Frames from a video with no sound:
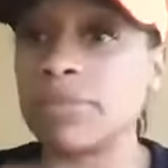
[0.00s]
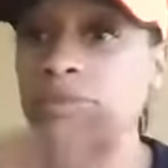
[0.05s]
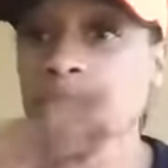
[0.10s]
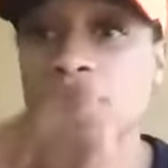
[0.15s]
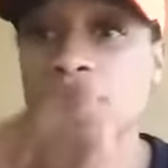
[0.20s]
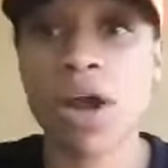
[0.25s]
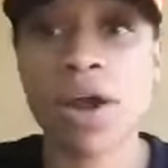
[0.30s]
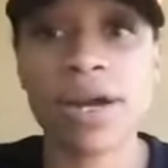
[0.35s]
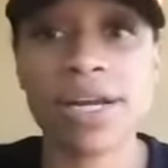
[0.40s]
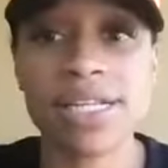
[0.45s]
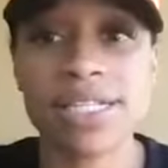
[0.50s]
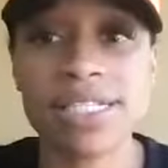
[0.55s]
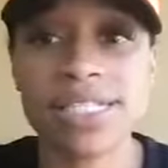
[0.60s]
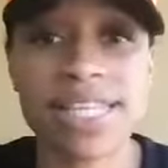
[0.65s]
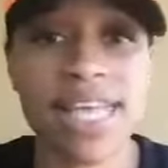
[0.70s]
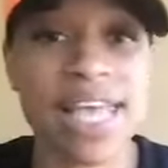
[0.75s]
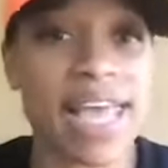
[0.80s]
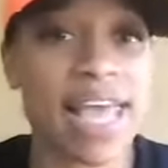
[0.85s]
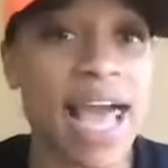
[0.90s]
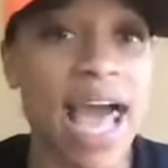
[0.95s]
We already
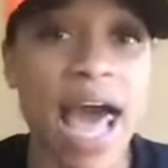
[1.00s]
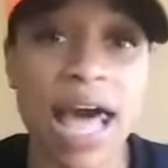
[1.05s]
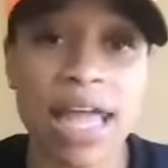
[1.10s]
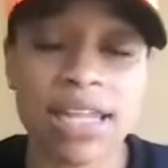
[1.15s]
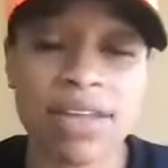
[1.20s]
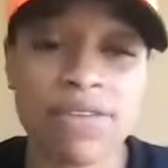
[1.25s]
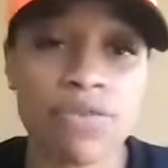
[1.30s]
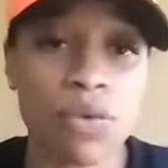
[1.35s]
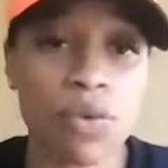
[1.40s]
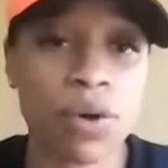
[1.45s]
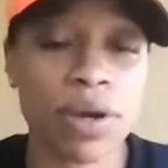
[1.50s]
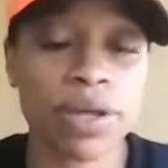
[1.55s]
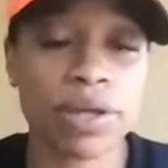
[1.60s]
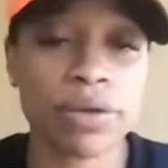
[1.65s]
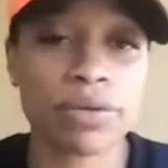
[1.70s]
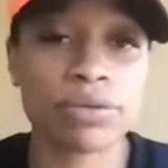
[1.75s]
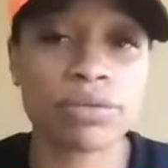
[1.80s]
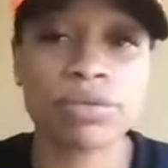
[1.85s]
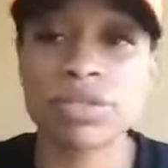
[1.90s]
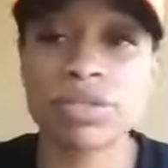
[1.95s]
said olive
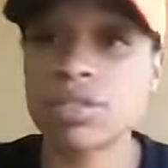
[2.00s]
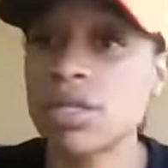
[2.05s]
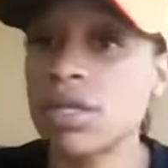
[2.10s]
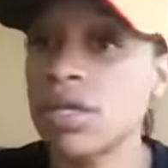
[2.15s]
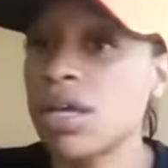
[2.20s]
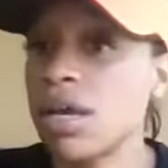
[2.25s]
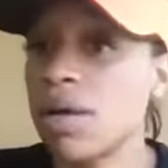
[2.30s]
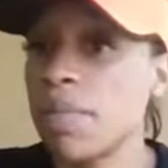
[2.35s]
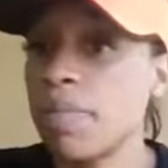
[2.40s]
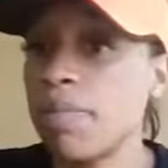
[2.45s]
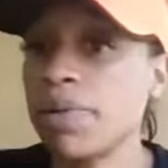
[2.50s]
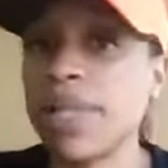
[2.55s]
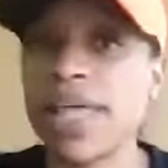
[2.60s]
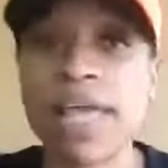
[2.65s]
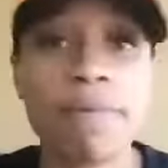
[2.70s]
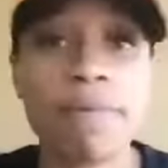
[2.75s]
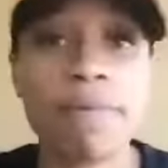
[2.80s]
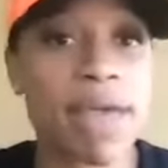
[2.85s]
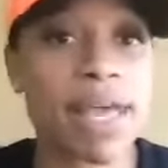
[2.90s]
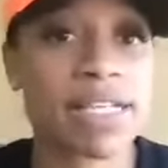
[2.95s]
oils,
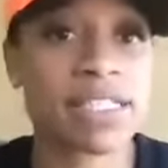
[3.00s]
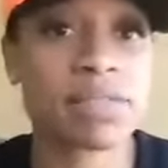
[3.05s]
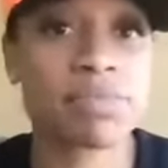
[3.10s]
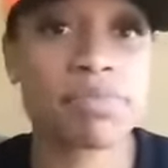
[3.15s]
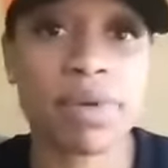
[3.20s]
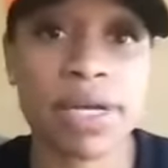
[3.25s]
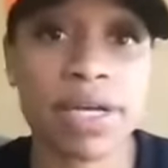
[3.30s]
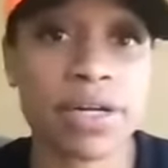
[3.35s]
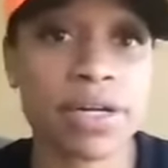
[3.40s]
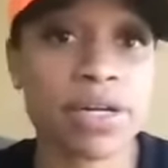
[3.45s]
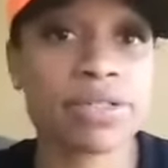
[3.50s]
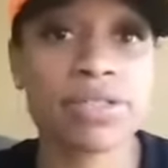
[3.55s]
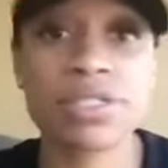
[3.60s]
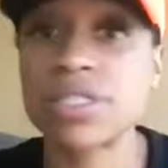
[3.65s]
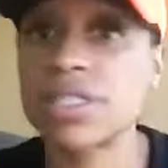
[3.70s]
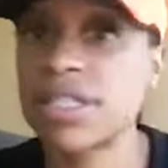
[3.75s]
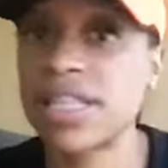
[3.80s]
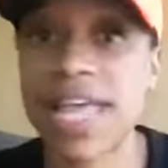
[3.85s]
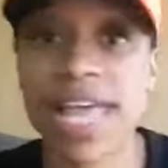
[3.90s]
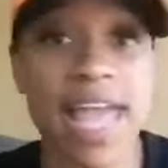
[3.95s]
plant-based butters,
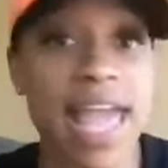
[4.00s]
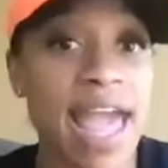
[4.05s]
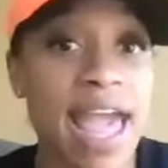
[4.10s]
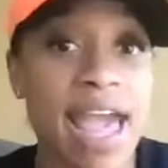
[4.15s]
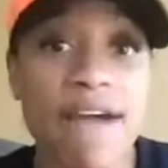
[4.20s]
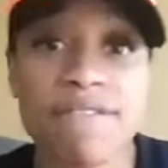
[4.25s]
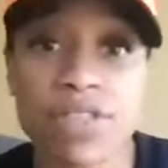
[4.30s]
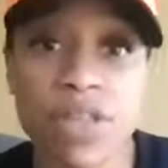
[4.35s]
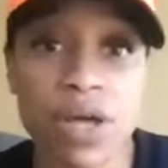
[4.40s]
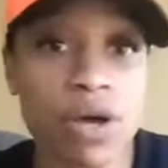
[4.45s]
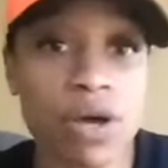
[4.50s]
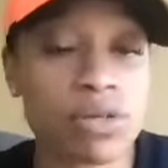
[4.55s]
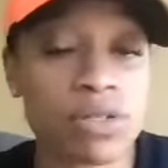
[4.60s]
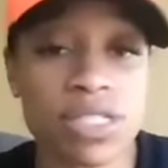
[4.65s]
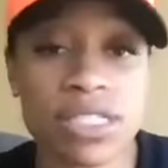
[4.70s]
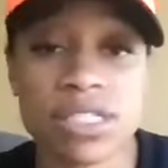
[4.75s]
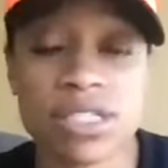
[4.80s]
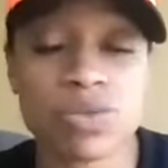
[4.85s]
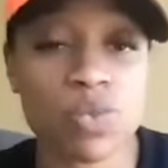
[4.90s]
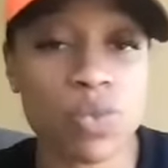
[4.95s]
they have
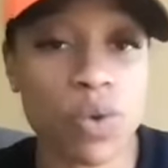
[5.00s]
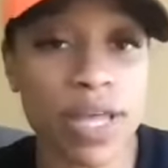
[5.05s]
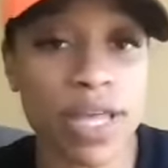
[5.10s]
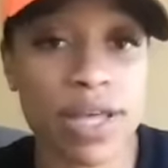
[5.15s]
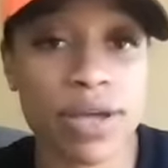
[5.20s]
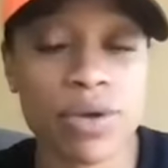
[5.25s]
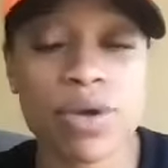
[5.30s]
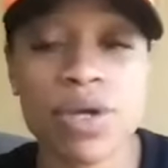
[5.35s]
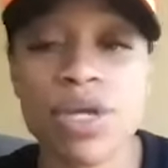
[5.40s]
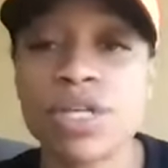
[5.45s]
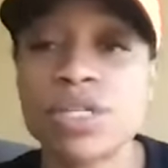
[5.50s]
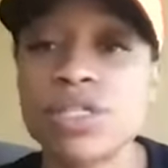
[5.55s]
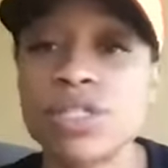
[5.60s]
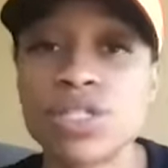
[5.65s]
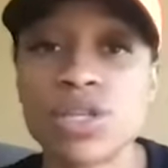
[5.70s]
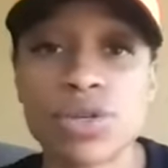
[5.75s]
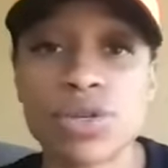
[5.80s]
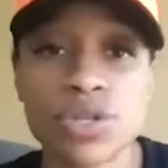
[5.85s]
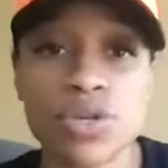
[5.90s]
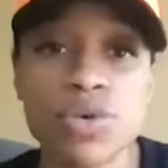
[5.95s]
those as well.
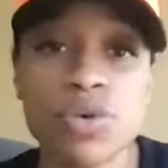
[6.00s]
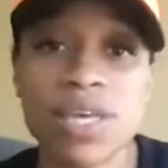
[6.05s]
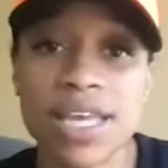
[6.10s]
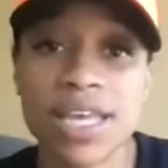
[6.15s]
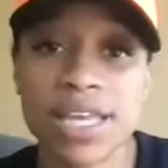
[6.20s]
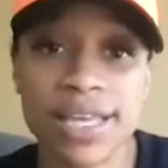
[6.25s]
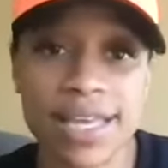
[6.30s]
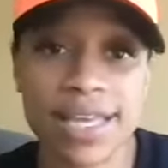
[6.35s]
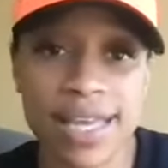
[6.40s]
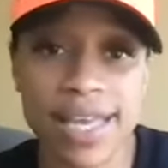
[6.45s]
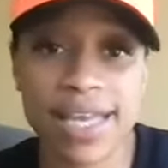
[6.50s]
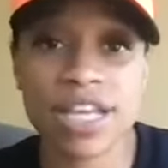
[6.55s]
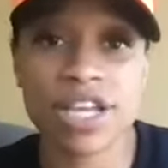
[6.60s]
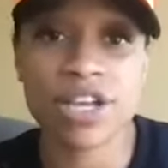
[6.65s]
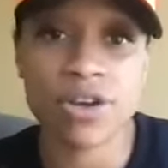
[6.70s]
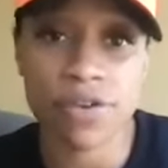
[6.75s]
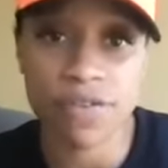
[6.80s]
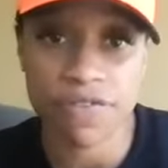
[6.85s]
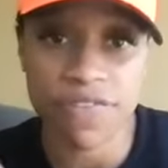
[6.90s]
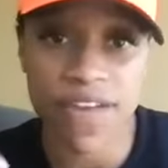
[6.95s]
So you can get
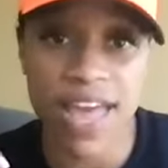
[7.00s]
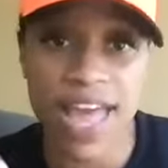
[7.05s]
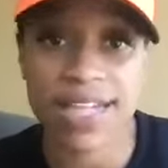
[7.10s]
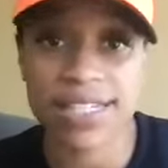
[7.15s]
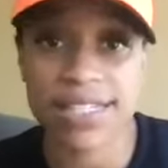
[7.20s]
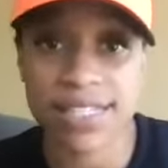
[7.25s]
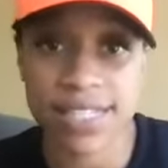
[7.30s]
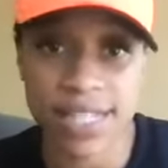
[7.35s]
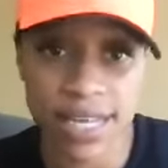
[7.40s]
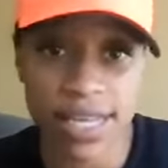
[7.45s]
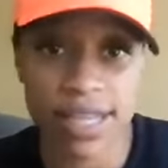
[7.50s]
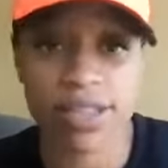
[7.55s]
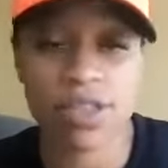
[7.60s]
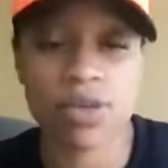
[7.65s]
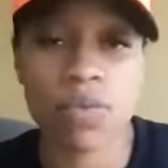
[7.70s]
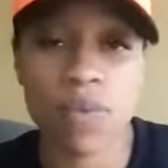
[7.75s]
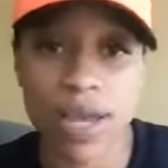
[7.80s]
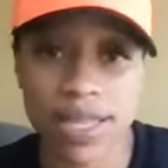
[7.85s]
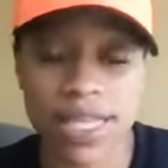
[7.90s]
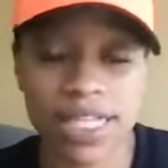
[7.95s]
your fats in the
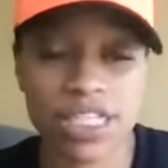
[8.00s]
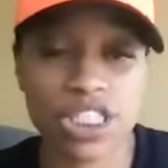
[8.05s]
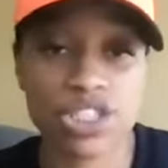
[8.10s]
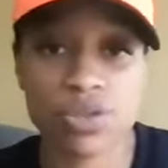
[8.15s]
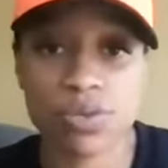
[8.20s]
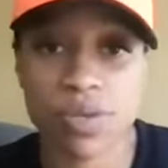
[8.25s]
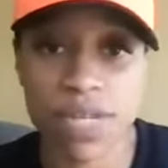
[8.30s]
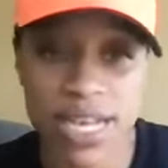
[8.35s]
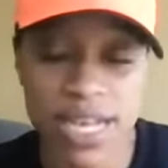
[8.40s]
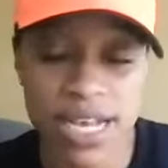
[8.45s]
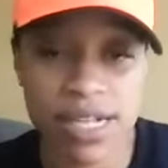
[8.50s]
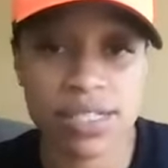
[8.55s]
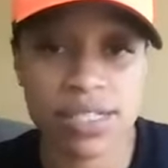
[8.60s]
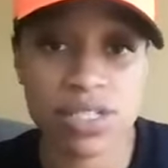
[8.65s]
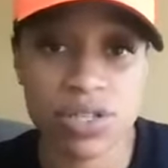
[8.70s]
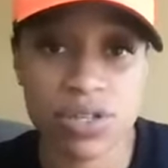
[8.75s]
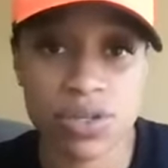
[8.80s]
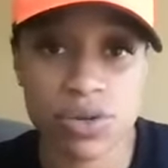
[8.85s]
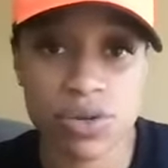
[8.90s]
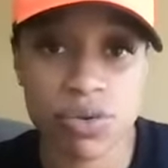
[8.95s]
way that you need
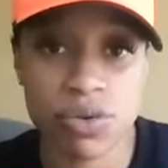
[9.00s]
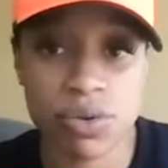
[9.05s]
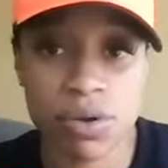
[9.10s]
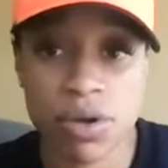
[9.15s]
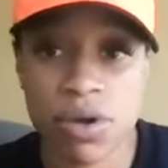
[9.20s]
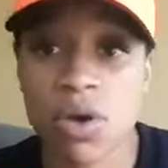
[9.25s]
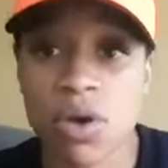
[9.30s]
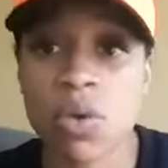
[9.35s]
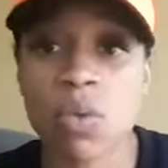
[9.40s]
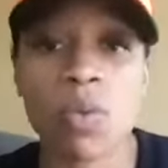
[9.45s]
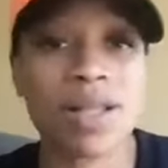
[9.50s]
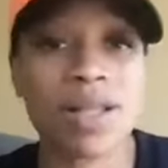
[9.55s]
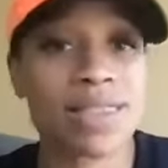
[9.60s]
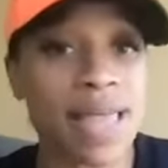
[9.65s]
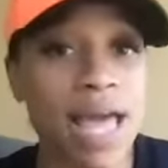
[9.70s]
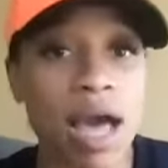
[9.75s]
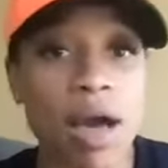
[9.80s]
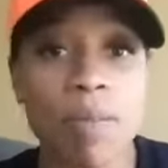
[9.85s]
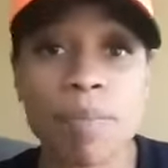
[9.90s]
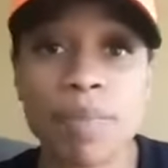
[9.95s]
to
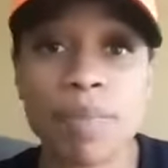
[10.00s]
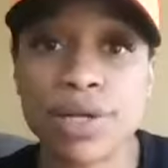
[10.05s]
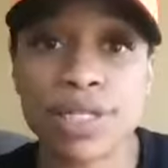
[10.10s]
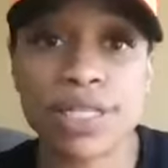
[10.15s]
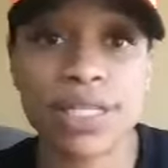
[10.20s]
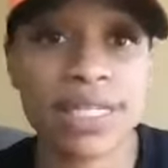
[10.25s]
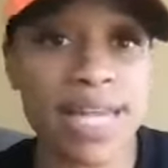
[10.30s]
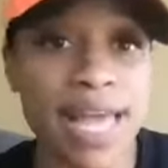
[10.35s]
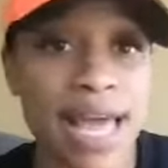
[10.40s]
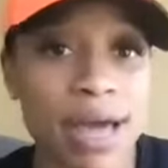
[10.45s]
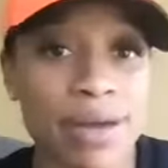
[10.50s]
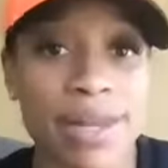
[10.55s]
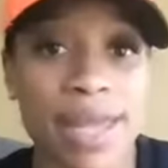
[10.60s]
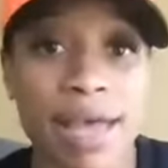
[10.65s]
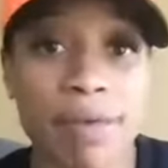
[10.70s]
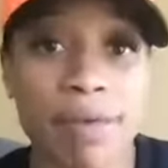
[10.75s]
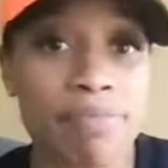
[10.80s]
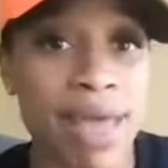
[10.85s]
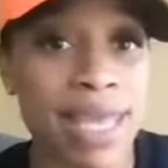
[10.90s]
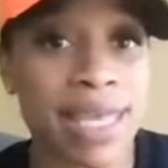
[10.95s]
without pulling out
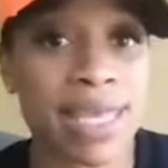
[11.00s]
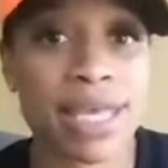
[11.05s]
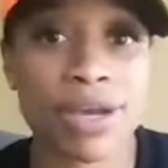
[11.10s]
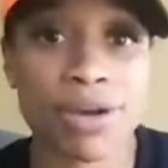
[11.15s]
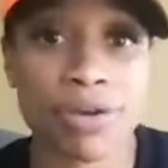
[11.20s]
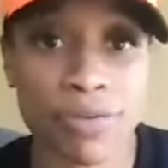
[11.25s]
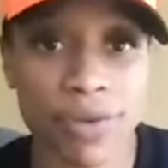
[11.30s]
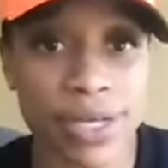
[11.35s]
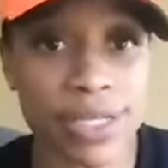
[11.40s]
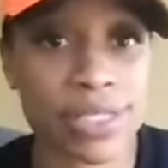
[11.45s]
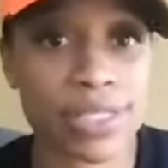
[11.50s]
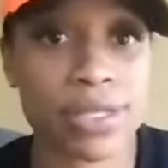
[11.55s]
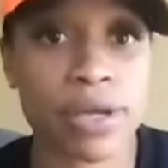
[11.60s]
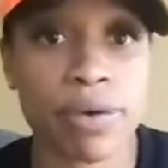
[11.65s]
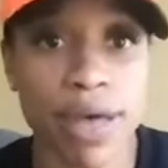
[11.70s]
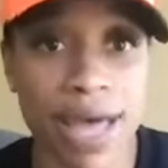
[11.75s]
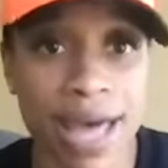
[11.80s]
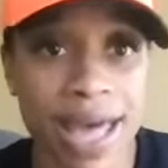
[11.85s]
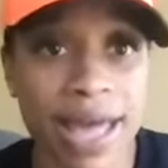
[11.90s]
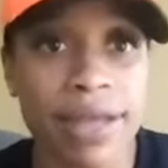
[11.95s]
that bacon grease,
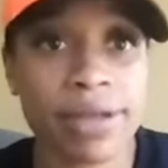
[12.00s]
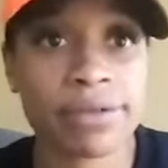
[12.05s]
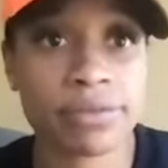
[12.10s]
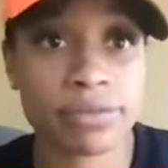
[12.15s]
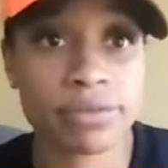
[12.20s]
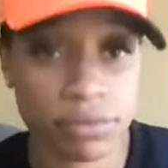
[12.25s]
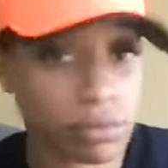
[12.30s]
okay?